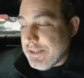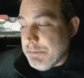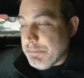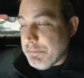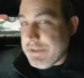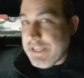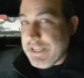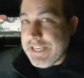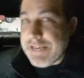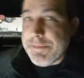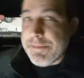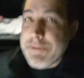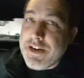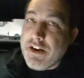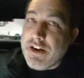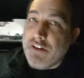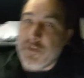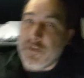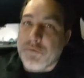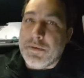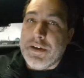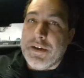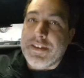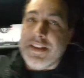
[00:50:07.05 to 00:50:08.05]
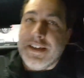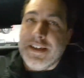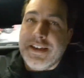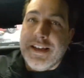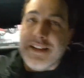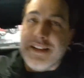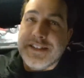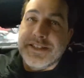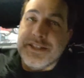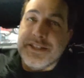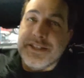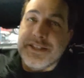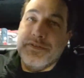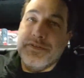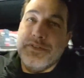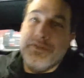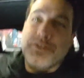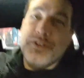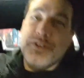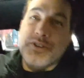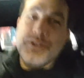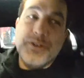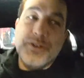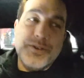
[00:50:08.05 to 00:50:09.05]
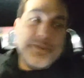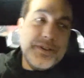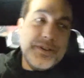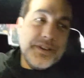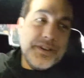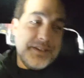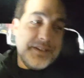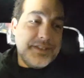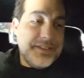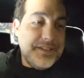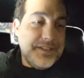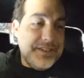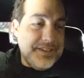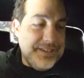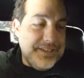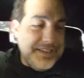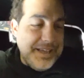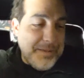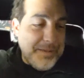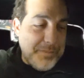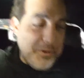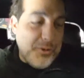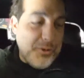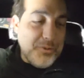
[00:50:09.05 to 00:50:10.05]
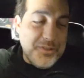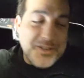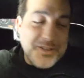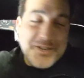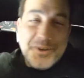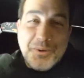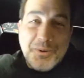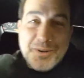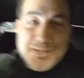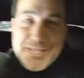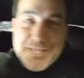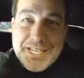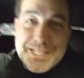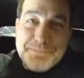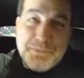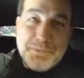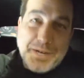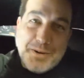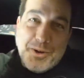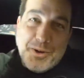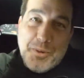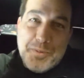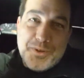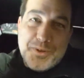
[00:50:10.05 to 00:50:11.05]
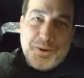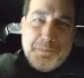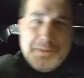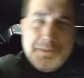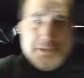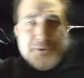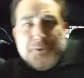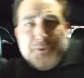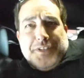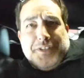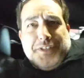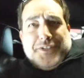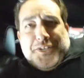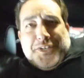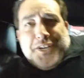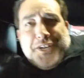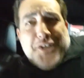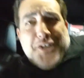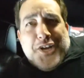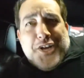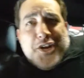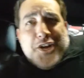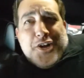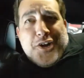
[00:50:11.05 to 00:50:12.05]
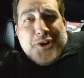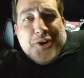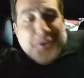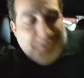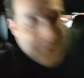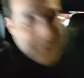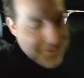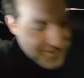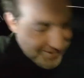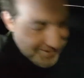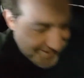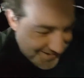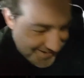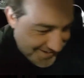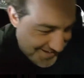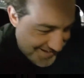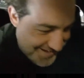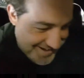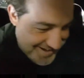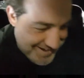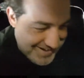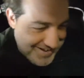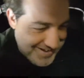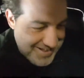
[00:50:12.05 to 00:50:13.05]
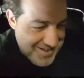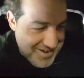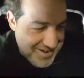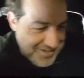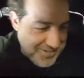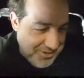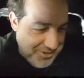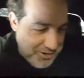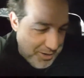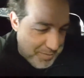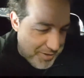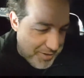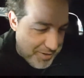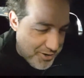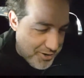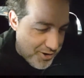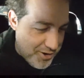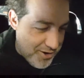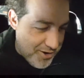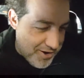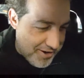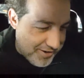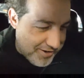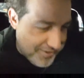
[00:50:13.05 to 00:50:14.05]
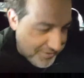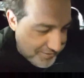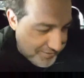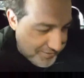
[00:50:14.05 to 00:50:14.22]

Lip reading: Yeah, you gotta be careful about that kind of stuff. If you do, I'm holding the door shut. He's probably open the door. I'm like, hold the shit. No! Don't open the door!